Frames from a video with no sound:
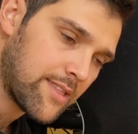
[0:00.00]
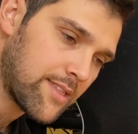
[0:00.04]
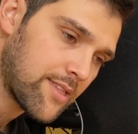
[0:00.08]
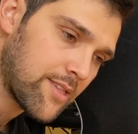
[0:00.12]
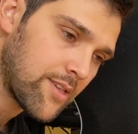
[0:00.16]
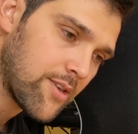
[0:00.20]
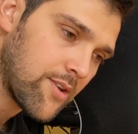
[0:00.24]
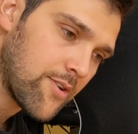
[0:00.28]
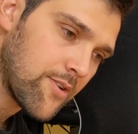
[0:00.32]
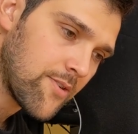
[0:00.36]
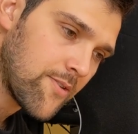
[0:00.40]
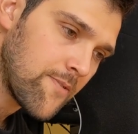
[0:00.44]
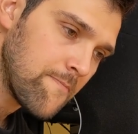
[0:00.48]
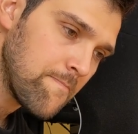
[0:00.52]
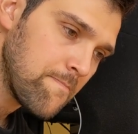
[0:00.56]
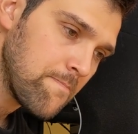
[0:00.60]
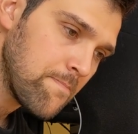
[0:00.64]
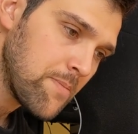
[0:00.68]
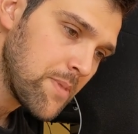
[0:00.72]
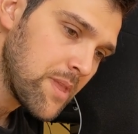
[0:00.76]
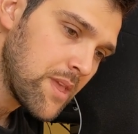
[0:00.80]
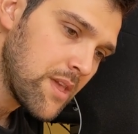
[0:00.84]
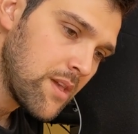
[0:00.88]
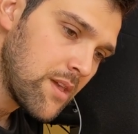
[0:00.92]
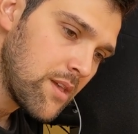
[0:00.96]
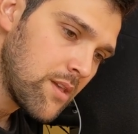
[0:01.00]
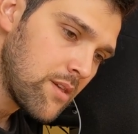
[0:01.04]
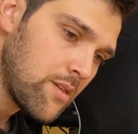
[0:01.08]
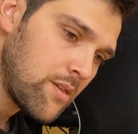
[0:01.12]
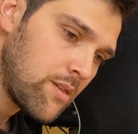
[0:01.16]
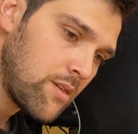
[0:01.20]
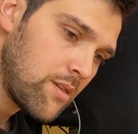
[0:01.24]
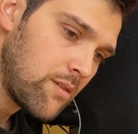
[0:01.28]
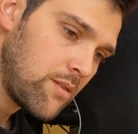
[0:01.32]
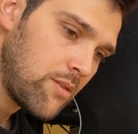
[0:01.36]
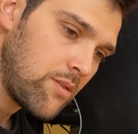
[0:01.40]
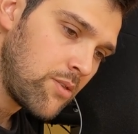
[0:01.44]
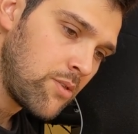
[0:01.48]
So
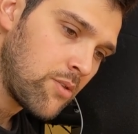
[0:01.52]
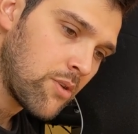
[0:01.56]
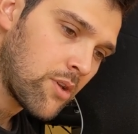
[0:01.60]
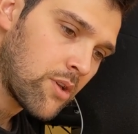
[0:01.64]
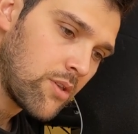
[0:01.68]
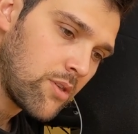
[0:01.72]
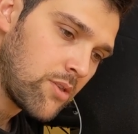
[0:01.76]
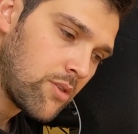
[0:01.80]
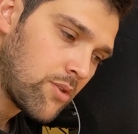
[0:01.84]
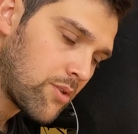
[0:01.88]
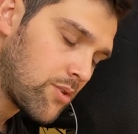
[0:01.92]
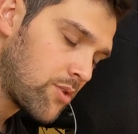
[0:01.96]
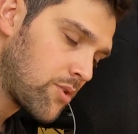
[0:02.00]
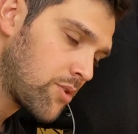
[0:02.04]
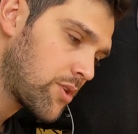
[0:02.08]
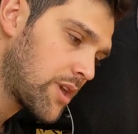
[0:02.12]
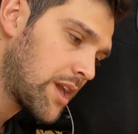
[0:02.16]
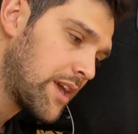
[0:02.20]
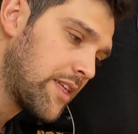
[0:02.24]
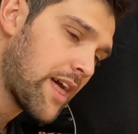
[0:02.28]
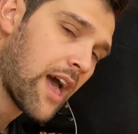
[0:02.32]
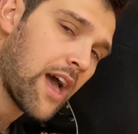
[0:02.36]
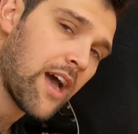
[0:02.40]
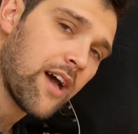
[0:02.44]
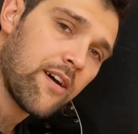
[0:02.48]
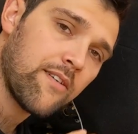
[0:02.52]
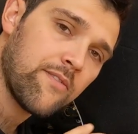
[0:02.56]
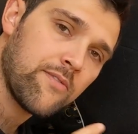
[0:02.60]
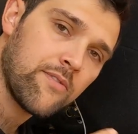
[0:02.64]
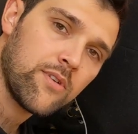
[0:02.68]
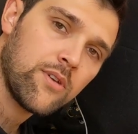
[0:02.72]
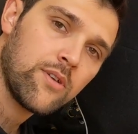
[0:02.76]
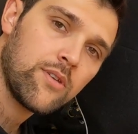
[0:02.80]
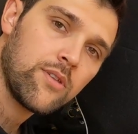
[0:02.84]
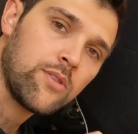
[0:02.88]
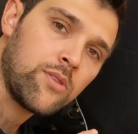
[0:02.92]
you can have